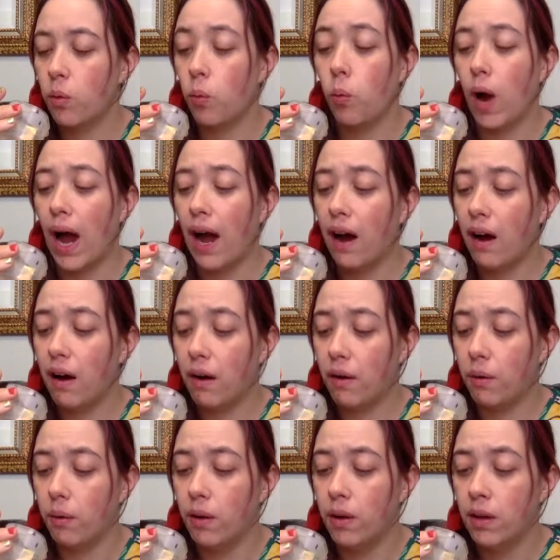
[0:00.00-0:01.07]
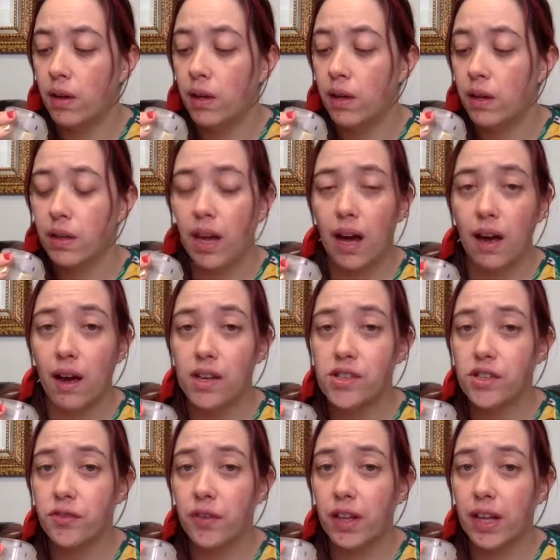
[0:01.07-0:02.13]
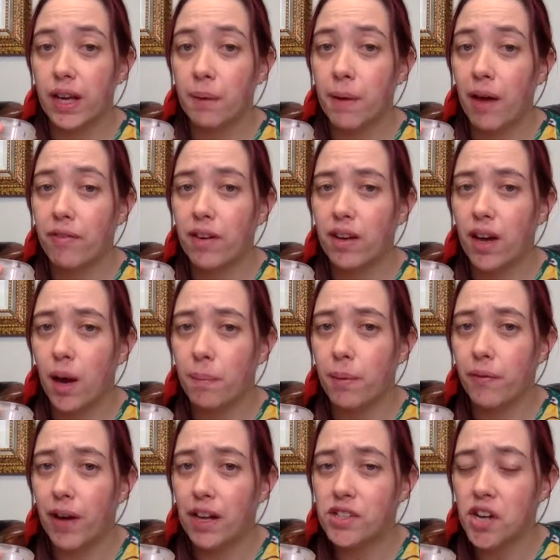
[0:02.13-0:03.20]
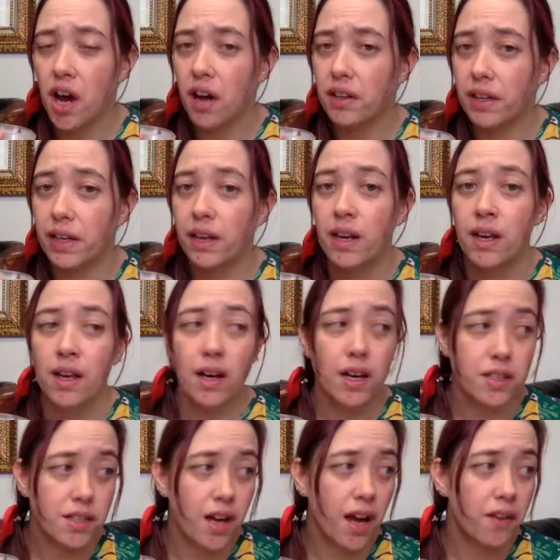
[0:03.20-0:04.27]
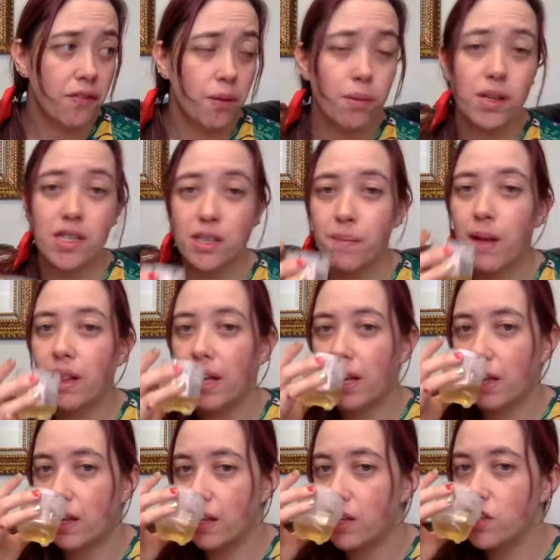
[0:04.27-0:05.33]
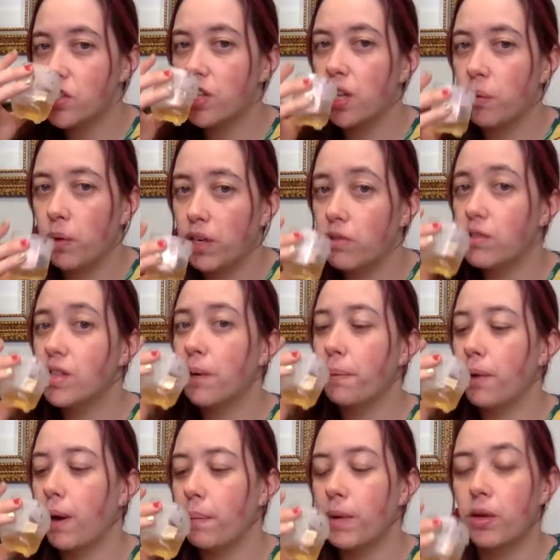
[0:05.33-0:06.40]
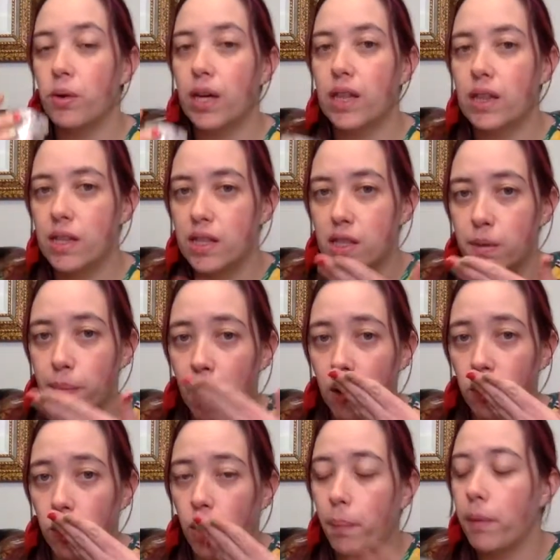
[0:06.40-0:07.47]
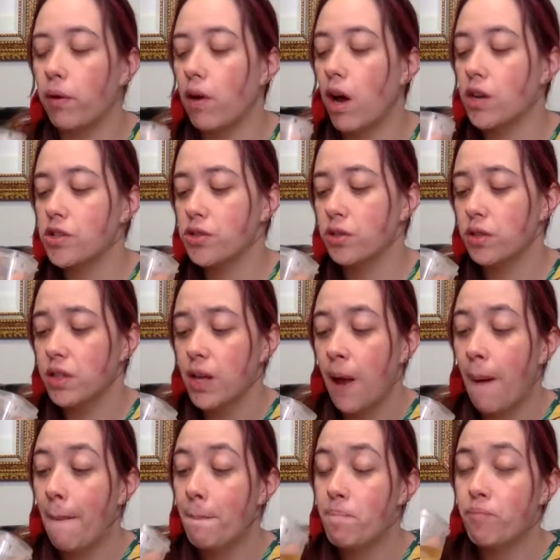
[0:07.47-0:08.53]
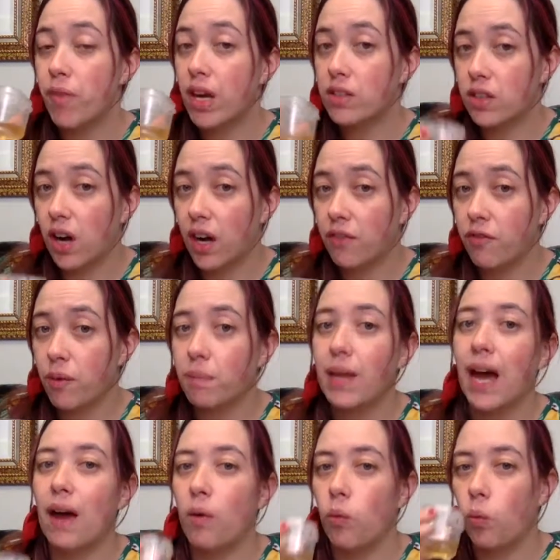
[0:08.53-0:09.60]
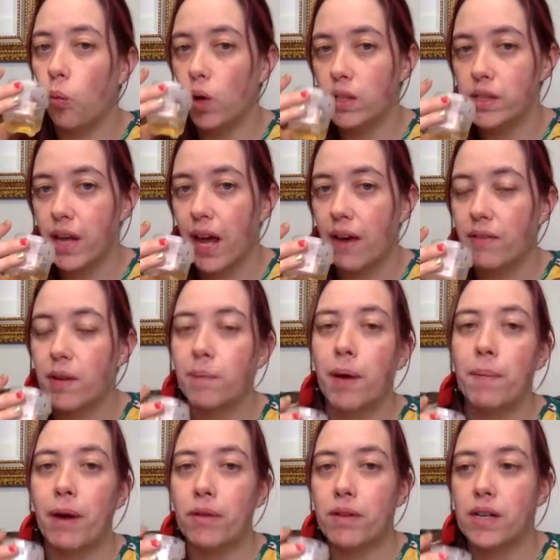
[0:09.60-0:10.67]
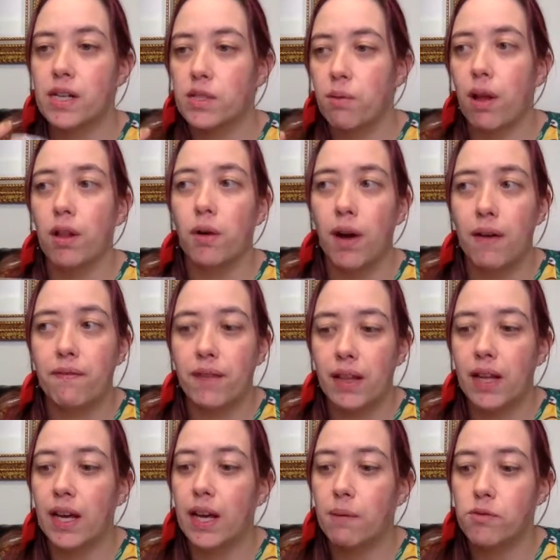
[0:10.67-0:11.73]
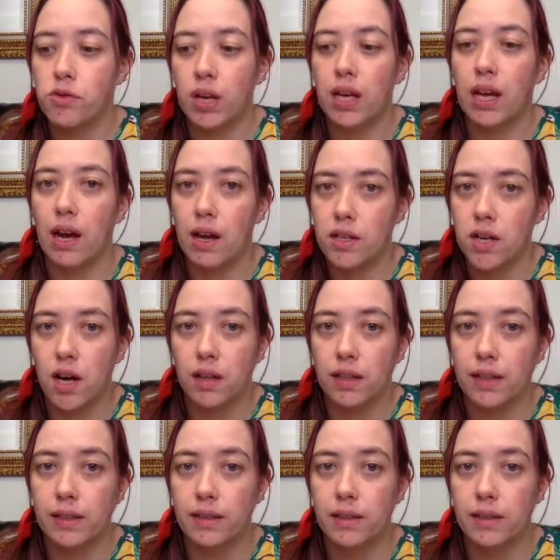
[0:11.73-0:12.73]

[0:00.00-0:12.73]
Wow. Yeah, I just feel like I'm having a cup of hot chocolate. Aside from the smell, like the initially when you tip it up and you get the smell go up your nostrils, aside from that, once I have it in my mouth and I swallow, I feel like I'm drinking hot chocolate.